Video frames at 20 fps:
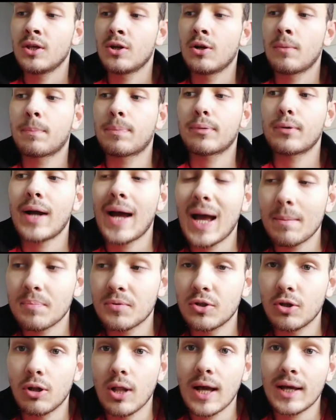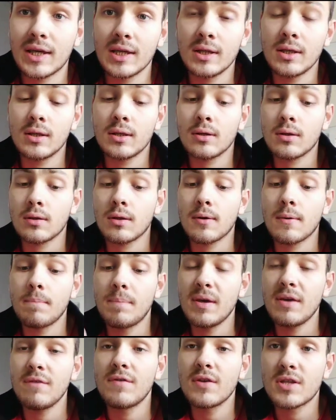Perhaps you're lacking
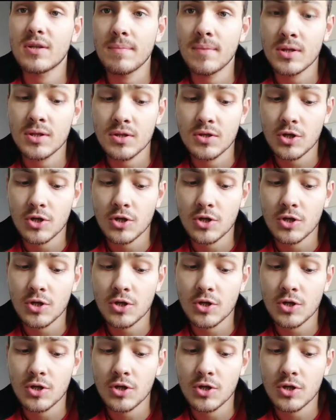B vitamins.